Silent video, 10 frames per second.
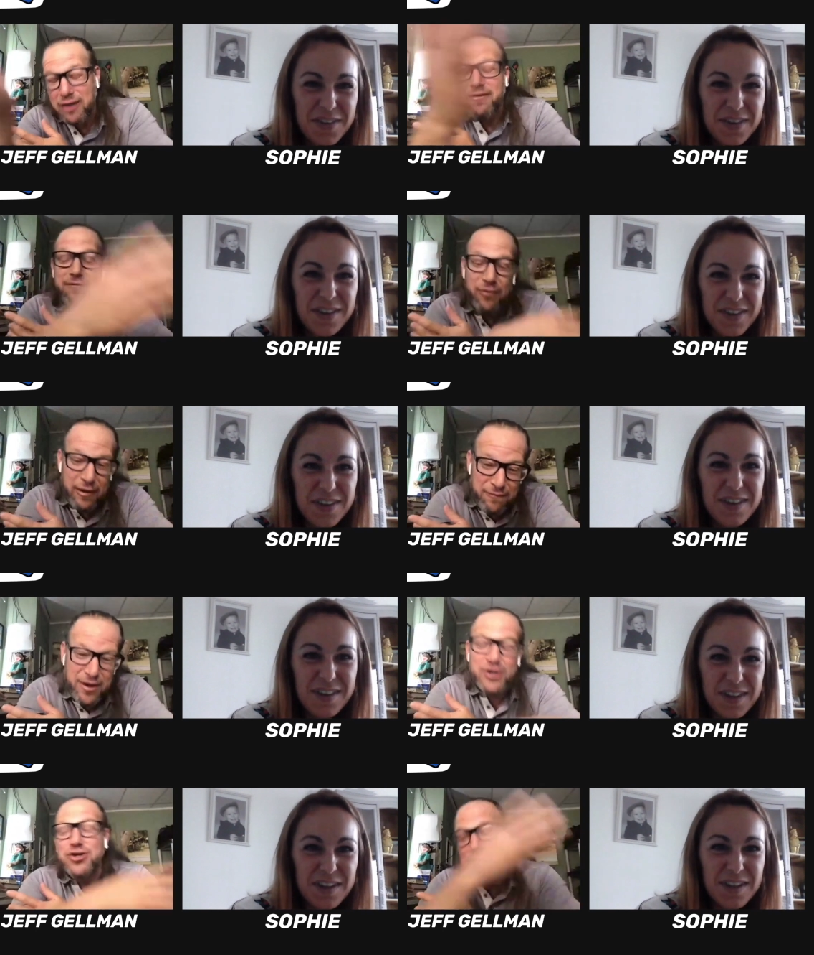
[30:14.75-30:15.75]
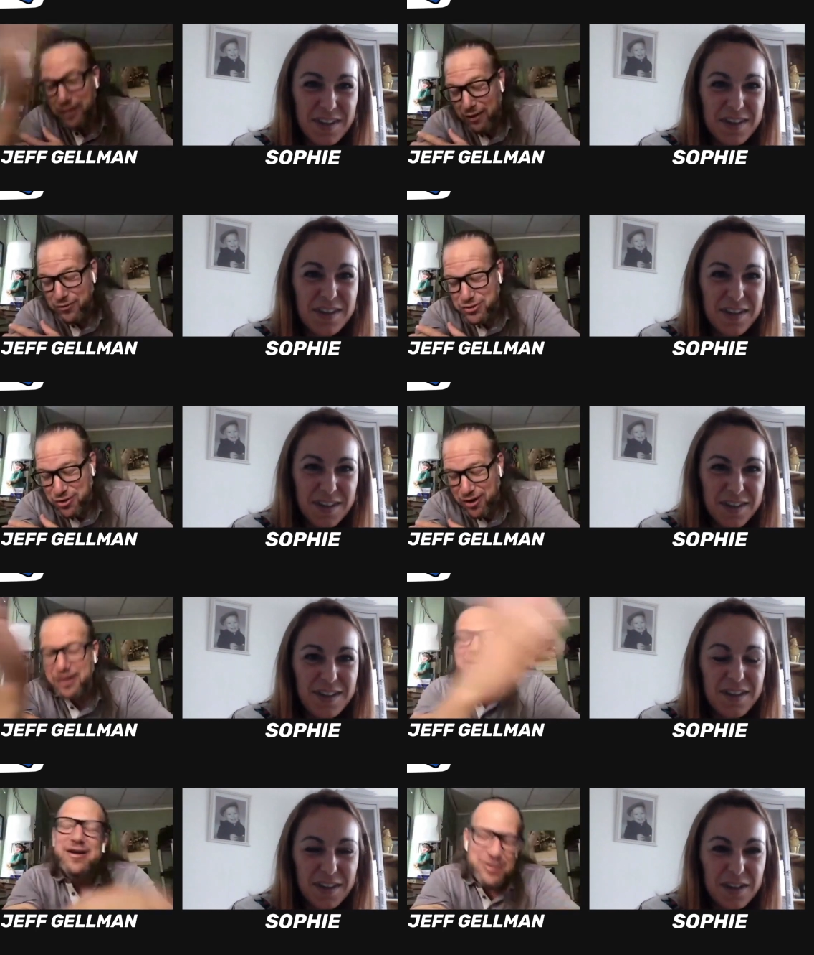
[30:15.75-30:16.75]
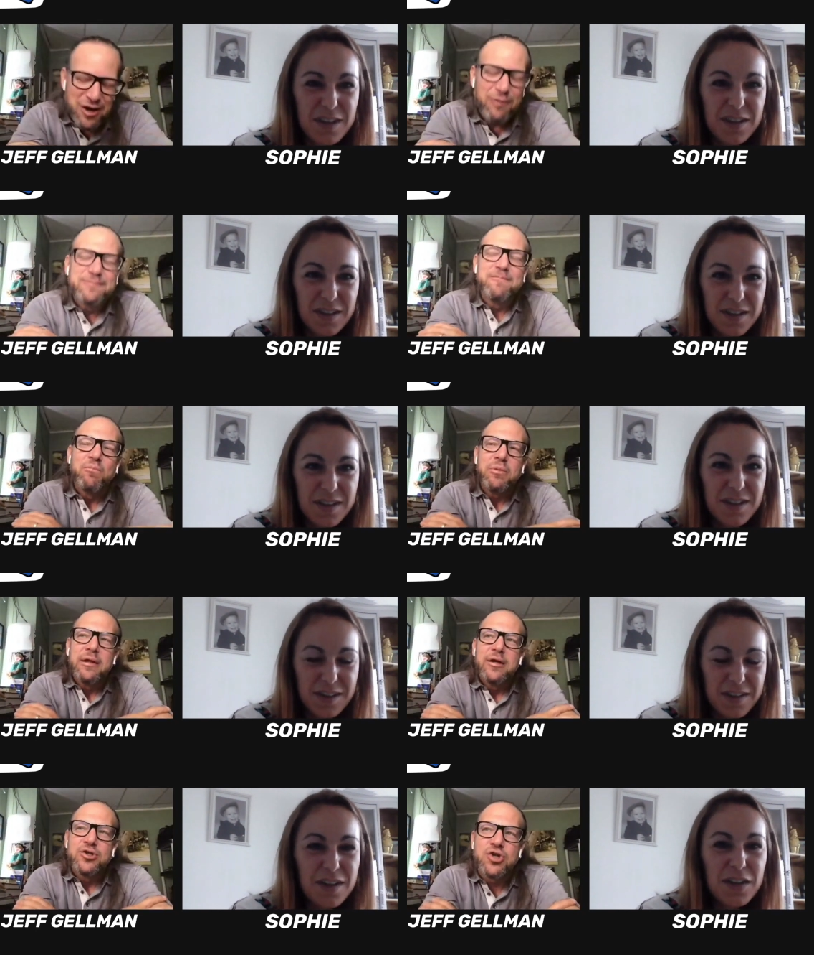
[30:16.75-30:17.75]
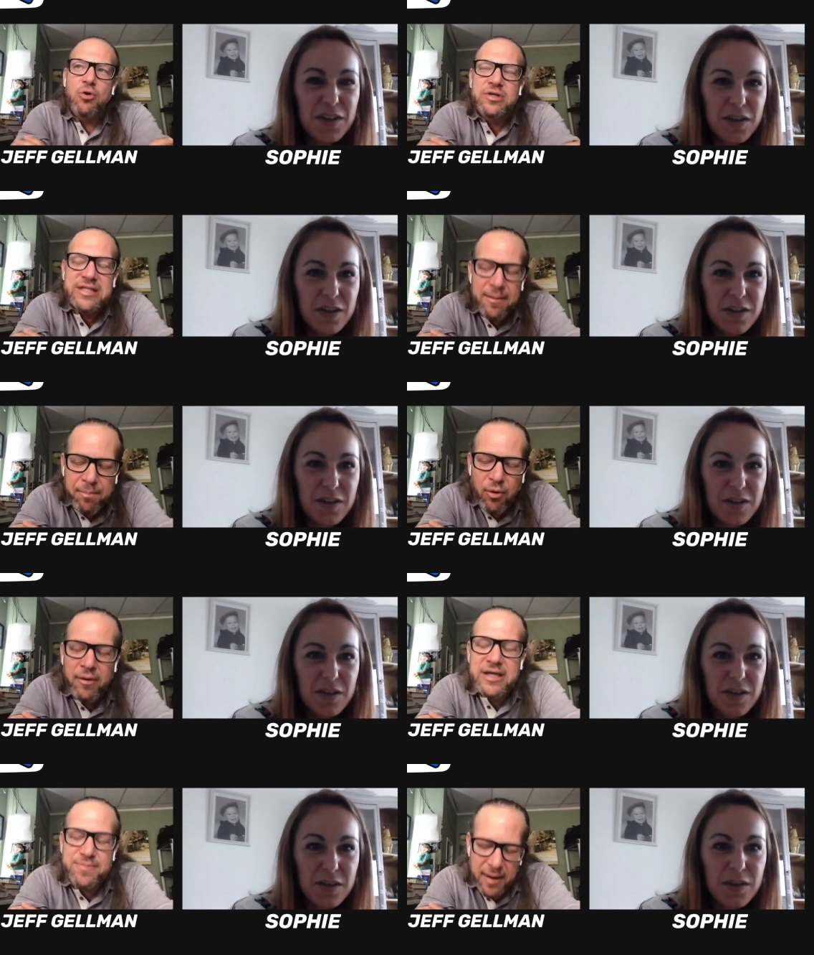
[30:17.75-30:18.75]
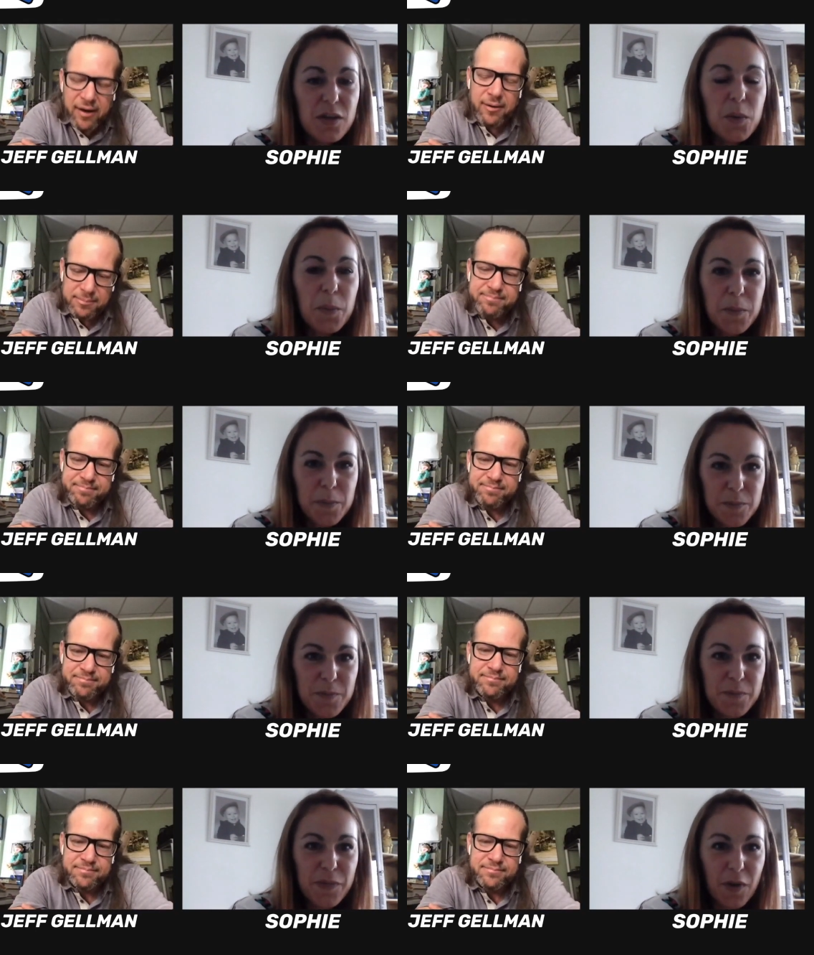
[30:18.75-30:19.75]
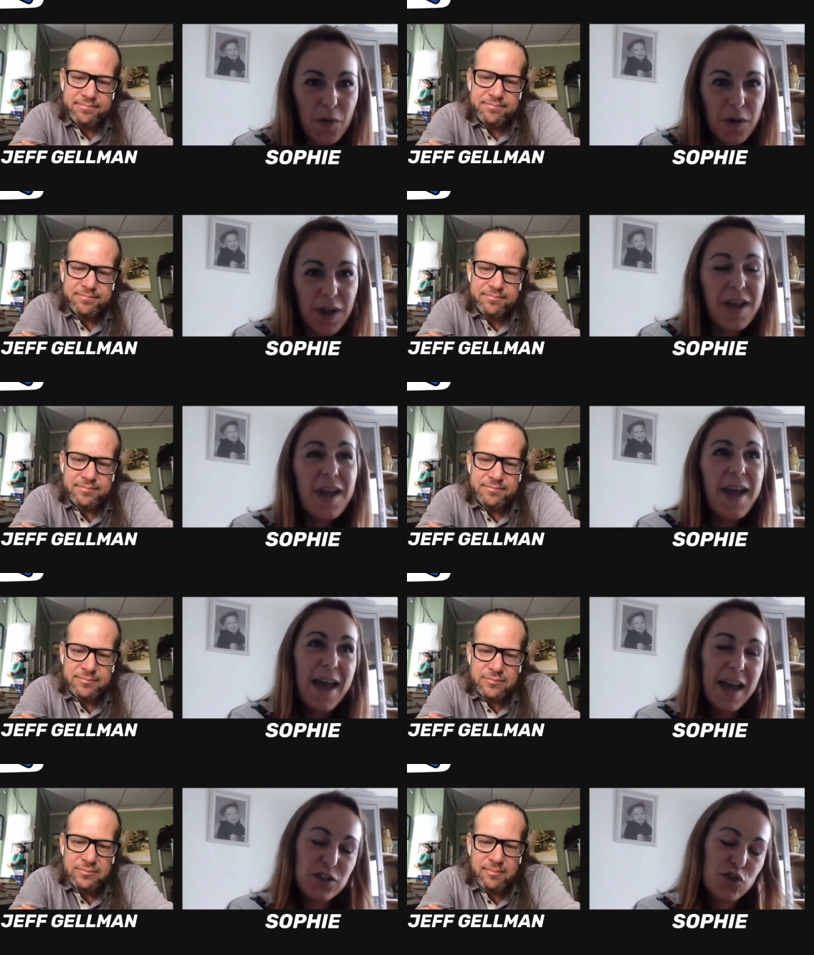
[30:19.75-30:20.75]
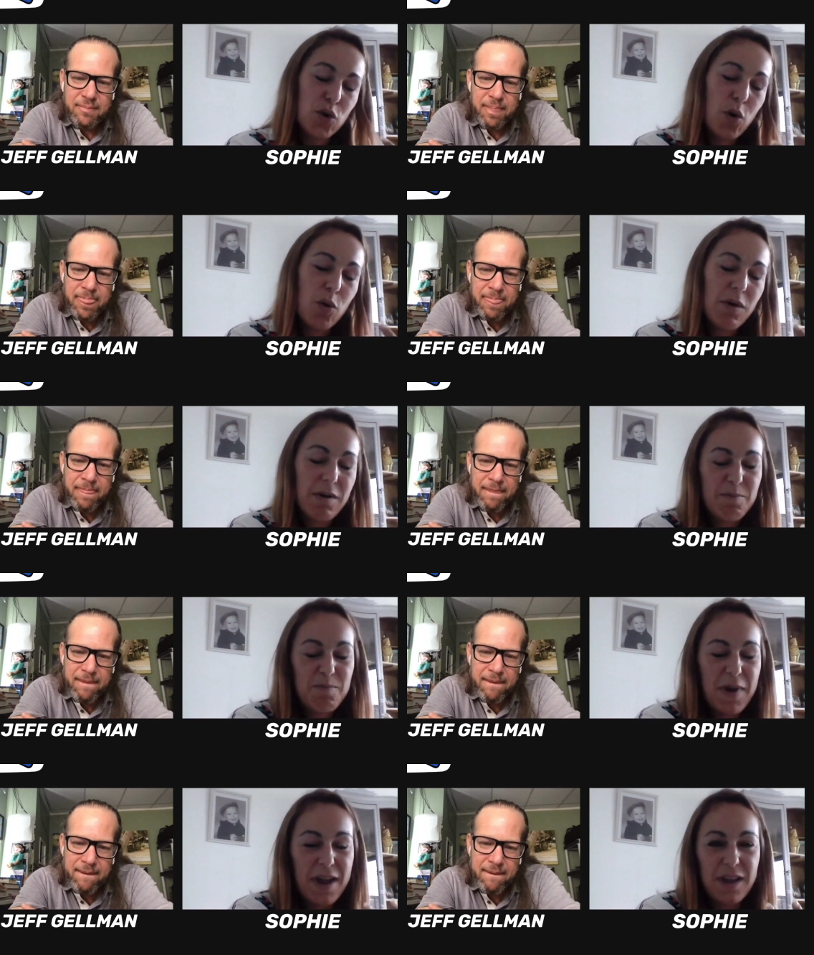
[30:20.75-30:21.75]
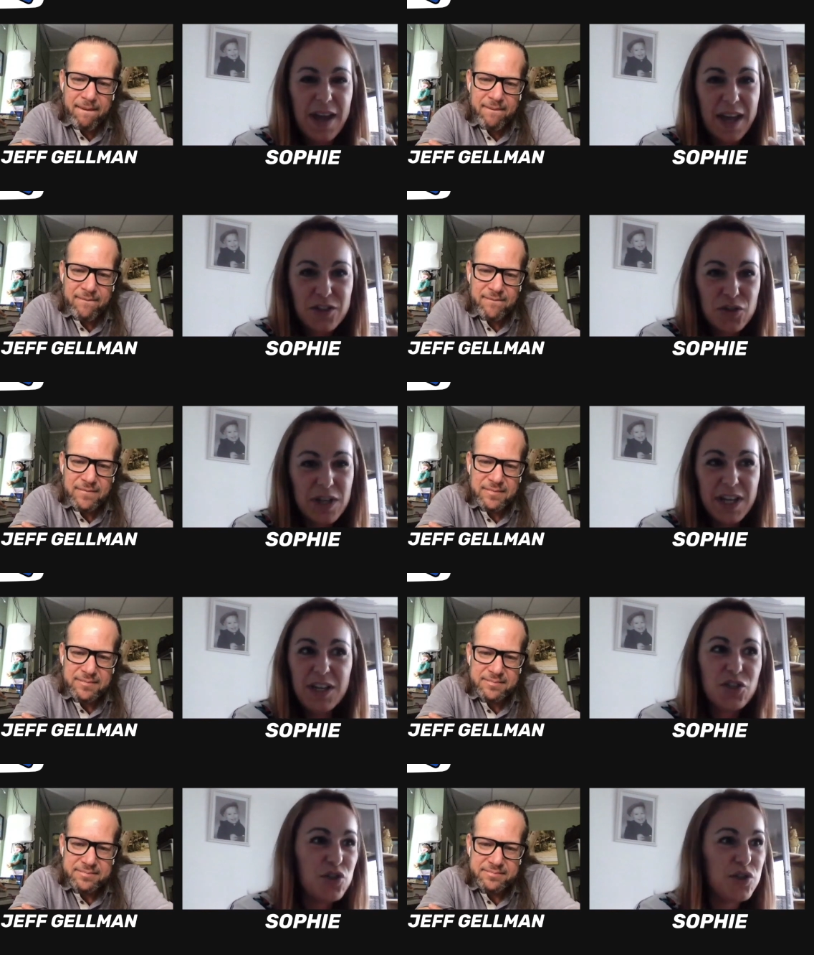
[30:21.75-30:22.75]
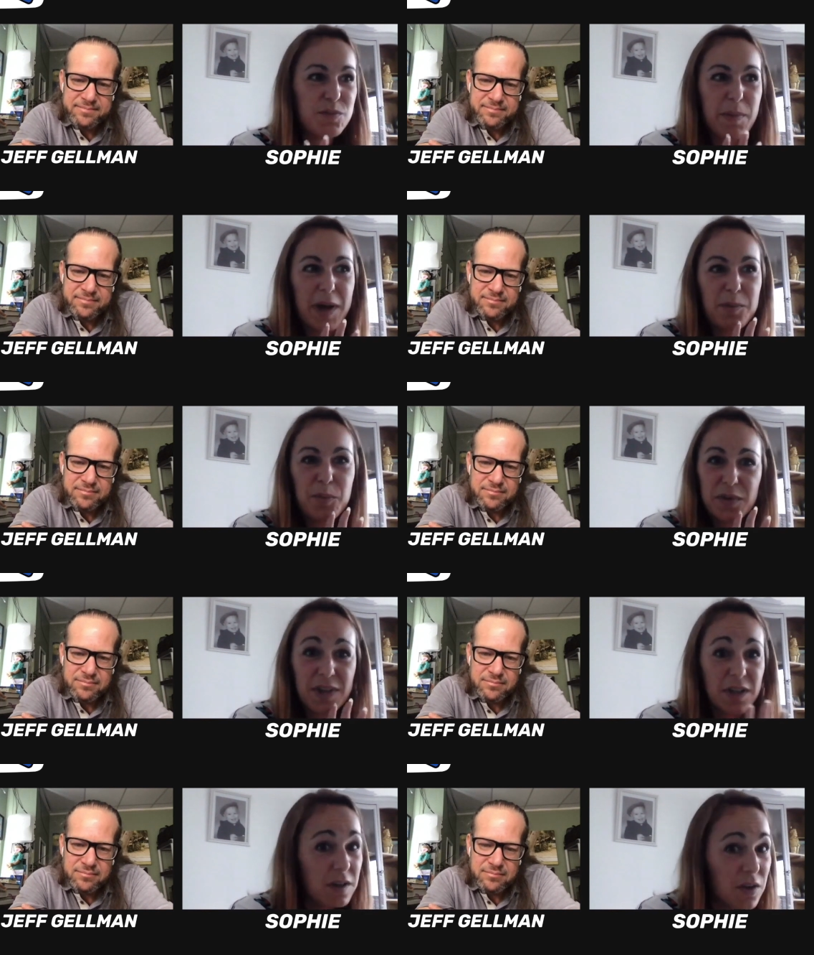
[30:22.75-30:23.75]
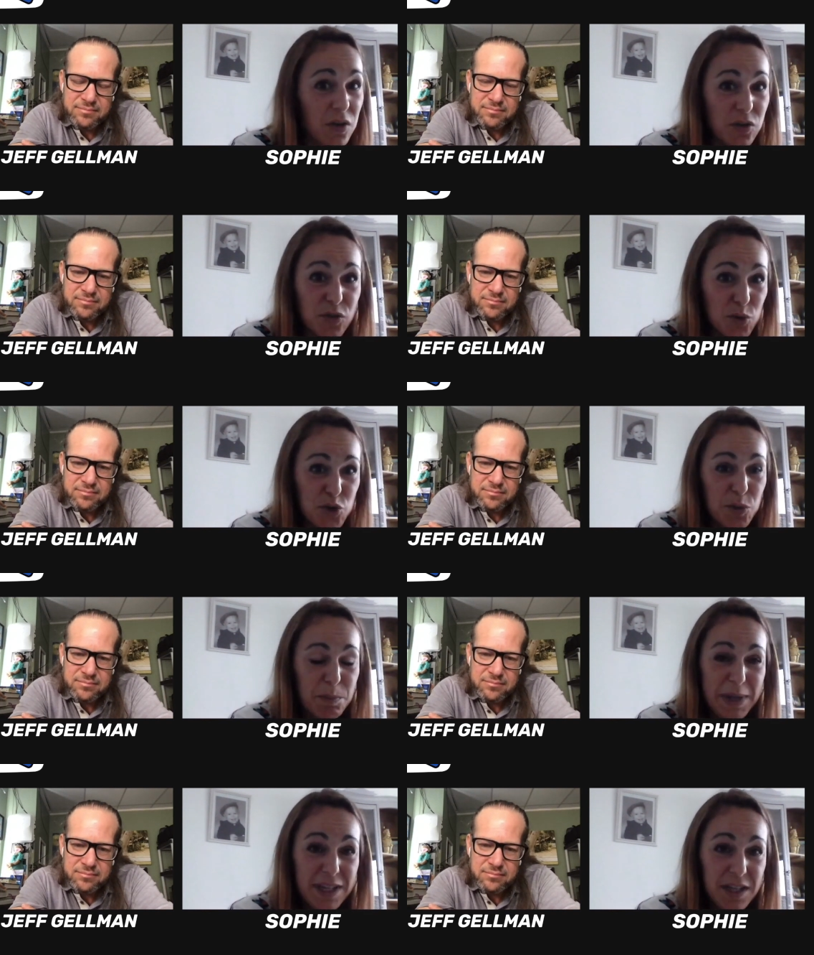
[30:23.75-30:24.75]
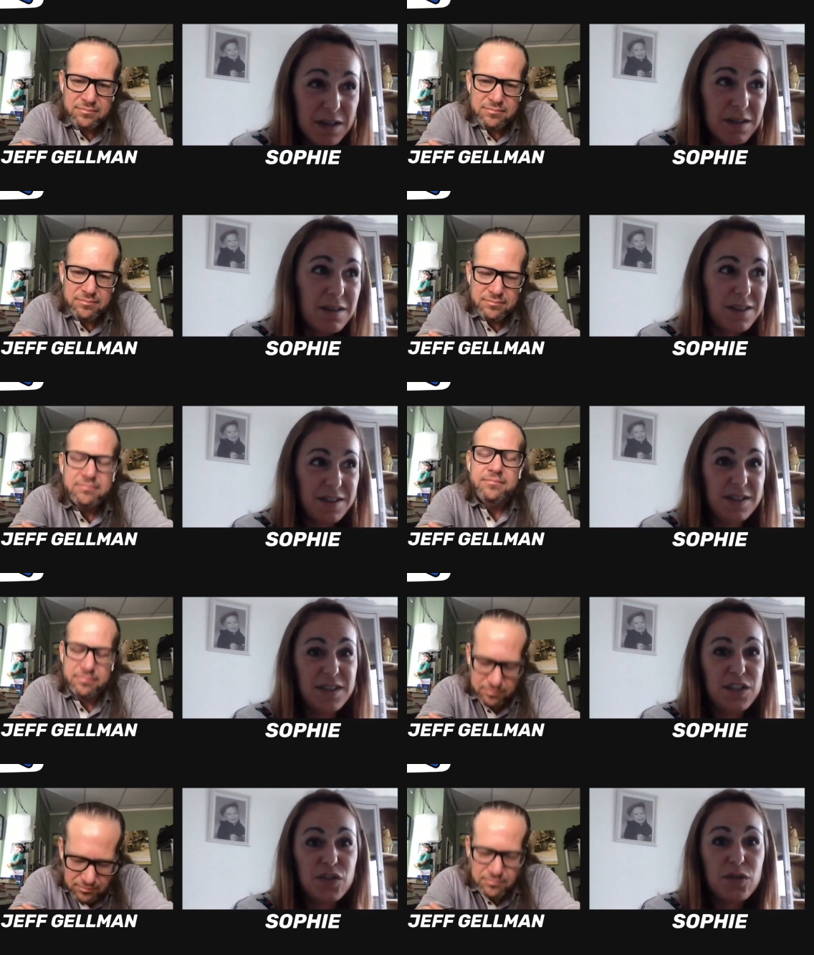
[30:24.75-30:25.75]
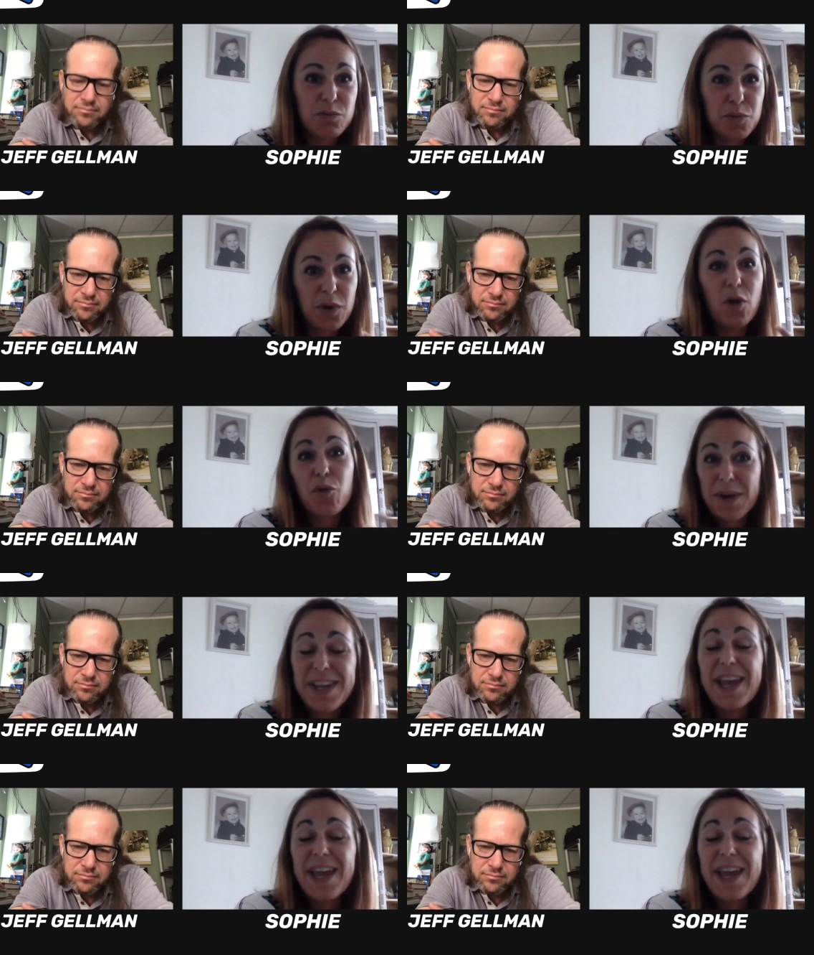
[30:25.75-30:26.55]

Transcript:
Speaker 1: If I feel like fish, that looks good. So so simple is better. Okay.
Speaker 2: So actually, just by putting out on social media, this will already